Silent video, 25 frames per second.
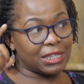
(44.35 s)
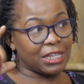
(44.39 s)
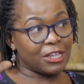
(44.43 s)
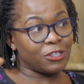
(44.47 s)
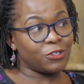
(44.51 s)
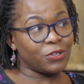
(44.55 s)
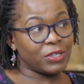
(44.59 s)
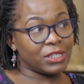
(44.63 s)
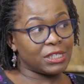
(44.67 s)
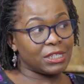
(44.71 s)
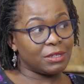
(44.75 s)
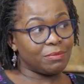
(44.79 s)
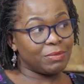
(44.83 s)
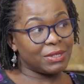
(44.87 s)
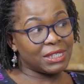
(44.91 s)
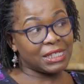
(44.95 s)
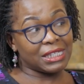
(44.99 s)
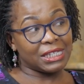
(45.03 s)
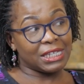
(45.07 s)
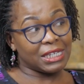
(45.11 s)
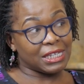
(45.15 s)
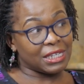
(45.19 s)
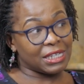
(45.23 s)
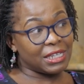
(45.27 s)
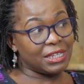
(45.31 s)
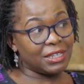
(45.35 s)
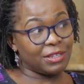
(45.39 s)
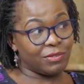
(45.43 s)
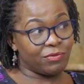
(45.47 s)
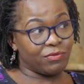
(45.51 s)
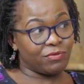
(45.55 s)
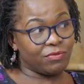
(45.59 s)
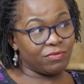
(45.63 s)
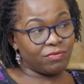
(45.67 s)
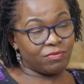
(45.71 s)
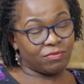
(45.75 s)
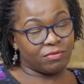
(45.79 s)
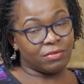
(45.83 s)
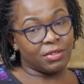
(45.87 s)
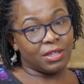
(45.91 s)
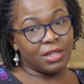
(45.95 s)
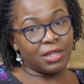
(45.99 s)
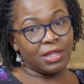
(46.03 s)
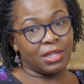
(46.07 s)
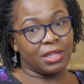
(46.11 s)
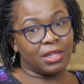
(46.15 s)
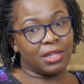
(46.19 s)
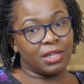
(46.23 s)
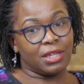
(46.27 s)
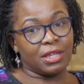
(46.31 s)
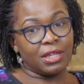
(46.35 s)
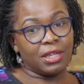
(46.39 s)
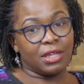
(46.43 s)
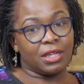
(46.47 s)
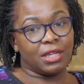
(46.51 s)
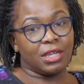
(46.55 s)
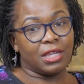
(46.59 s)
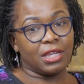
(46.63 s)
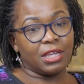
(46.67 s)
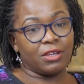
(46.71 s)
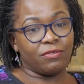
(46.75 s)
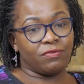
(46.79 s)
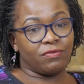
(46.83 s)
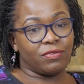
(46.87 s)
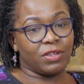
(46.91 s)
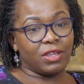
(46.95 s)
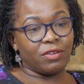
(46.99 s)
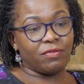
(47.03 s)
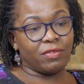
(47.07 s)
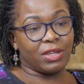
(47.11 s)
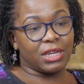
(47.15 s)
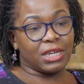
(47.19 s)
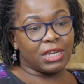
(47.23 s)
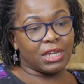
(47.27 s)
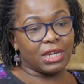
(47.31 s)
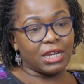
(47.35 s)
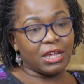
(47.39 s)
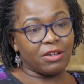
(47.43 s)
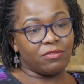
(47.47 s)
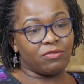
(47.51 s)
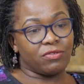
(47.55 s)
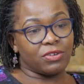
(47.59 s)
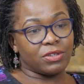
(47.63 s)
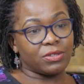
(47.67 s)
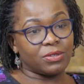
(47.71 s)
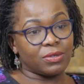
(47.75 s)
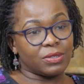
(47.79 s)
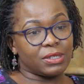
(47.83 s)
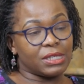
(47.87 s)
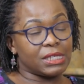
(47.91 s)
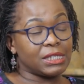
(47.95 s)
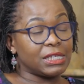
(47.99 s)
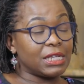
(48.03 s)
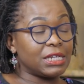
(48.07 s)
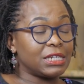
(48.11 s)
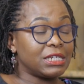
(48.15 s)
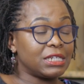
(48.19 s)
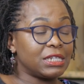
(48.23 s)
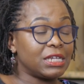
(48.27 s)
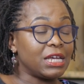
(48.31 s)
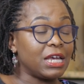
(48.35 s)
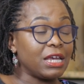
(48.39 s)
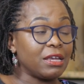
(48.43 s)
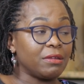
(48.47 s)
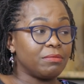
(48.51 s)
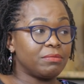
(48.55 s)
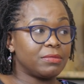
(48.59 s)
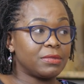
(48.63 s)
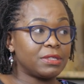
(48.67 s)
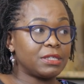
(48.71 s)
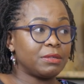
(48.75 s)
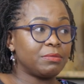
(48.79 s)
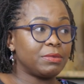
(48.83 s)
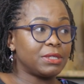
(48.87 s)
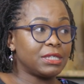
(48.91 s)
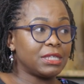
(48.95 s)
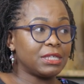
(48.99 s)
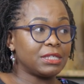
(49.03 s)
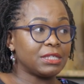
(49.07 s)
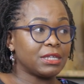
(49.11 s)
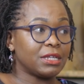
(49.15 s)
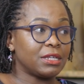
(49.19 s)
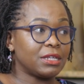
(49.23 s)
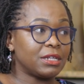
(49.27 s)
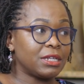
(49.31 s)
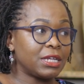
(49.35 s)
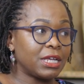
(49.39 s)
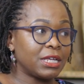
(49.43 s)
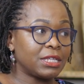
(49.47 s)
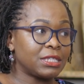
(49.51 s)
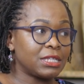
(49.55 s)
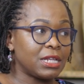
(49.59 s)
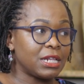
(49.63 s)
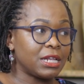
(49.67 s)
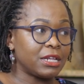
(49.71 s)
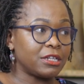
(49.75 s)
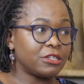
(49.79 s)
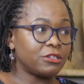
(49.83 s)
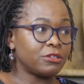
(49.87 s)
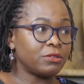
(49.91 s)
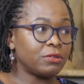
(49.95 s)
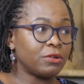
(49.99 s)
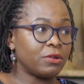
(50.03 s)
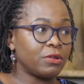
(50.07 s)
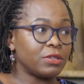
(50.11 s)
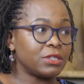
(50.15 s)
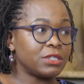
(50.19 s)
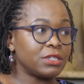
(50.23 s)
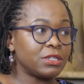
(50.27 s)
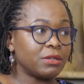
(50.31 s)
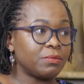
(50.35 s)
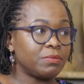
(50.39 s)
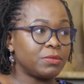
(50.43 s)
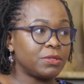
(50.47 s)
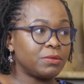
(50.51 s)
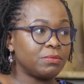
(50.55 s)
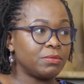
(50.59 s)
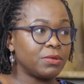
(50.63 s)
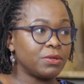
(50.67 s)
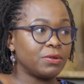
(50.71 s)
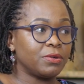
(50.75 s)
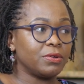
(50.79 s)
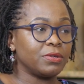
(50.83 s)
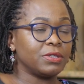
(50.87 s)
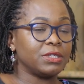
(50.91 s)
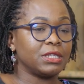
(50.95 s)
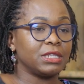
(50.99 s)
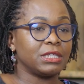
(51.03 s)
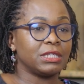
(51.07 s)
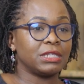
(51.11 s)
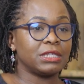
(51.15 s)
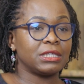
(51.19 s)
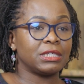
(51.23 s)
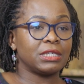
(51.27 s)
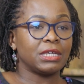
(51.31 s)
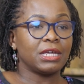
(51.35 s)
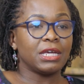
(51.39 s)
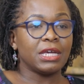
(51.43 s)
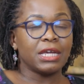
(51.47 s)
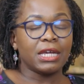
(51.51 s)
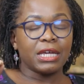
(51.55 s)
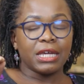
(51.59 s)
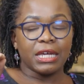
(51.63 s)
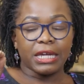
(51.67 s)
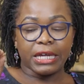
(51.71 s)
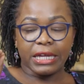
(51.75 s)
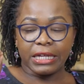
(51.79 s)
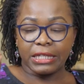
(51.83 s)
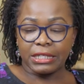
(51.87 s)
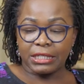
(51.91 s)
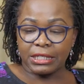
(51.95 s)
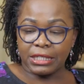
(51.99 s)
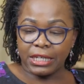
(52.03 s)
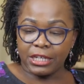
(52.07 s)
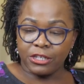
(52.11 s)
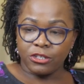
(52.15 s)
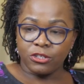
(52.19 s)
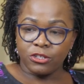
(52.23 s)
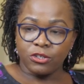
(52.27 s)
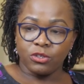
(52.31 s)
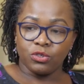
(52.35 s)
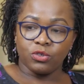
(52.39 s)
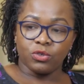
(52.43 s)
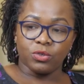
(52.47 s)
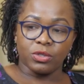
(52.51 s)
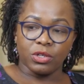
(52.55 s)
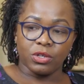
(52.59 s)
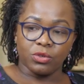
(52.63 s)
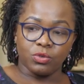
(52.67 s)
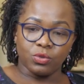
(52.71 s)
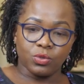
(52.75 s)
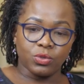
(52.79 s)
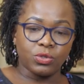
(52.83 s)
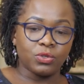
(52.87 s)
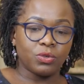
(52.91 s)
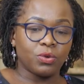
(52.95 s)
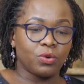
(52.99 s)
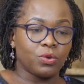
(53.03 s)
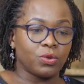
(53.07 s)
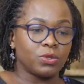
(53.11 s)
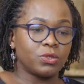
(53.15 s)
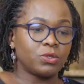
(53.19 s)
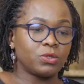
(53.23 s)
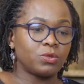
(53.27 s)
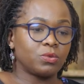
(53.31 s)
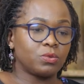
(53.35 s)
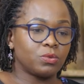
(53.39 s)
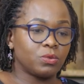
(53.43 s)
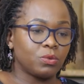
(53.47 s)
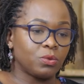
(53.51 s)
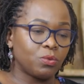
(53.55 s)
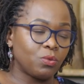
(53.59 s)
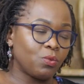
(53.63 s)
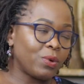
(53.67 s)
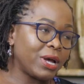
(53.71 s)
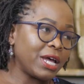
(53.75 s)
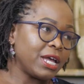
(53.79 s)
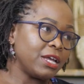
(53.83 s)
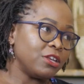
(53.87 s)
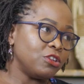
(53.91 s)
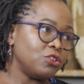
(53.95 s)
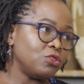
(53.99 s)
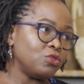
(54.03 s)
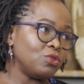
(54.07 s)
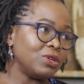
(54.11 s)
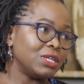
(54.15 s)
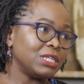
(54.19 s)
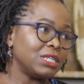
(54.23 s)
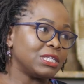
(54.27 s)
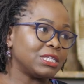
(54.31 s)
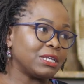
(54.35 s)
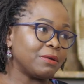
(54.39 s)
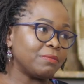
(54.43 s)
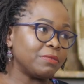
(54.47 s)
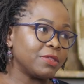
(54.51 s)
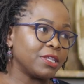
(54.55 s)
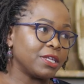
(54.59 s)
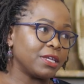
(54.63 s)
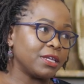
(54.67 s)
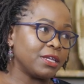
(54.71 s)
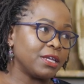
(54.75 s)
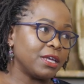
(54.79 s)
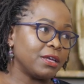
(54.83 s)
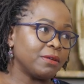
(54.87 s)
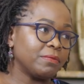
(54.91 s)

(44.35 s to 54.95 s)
That's why CBC, if given enough resources and time, CBC is an excellent concept, because it takes you to the root cause. So why are you doing something?